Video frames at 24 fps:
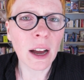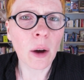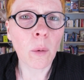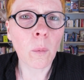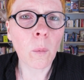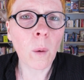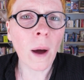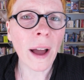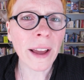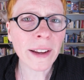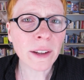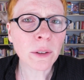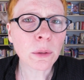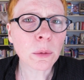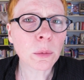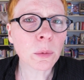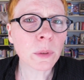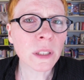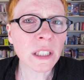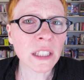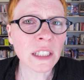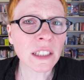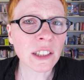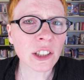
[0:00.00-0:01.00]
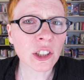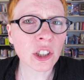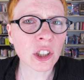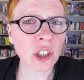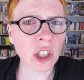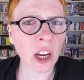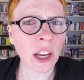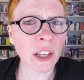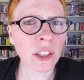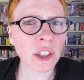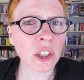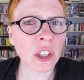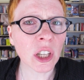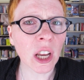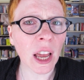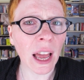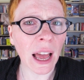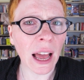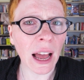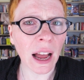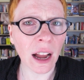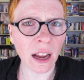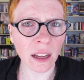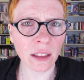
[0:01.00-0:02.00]
why do we judge
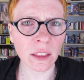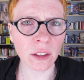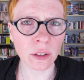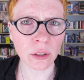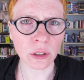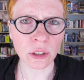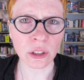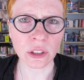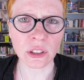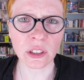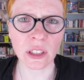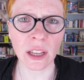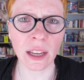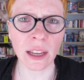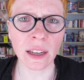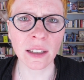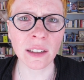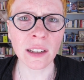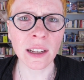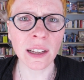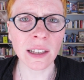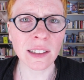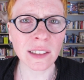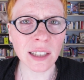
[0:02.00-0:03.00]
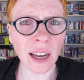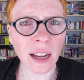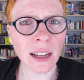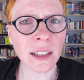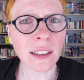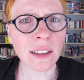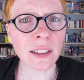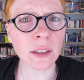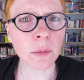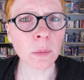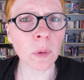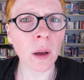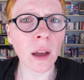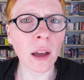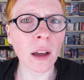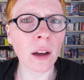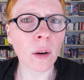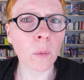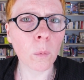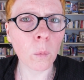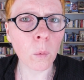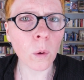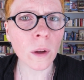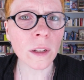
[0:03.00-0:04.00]
others and tell them
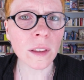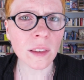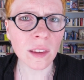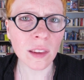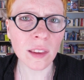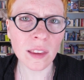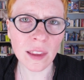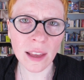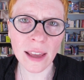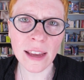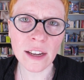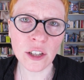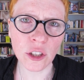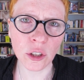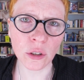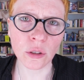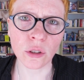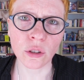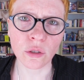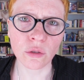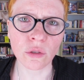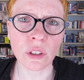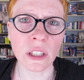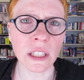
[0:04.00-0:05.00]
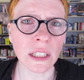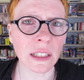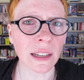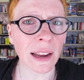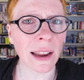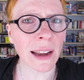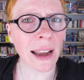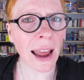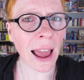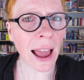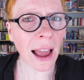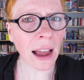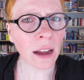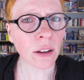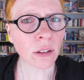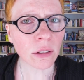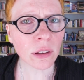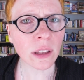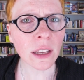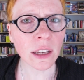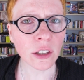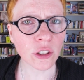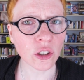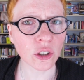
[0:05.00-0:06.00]
what they should read and how
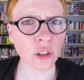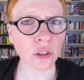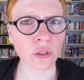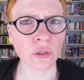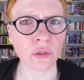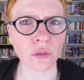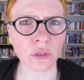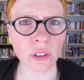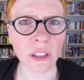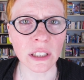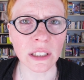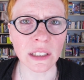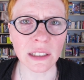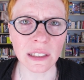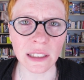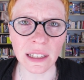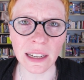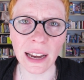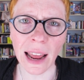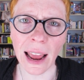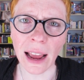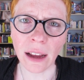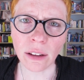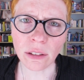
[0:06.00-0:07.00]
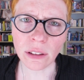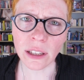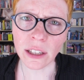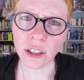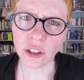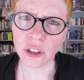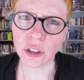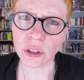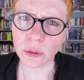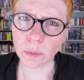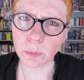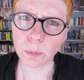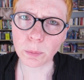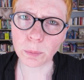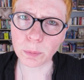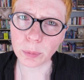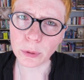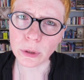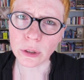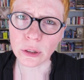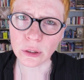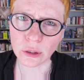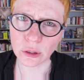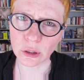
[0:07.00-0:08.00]
they should read it and how they should
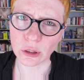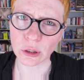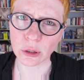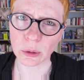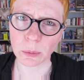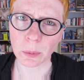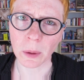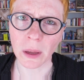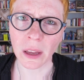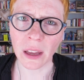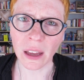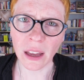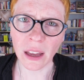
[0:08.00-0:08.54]
BookTube?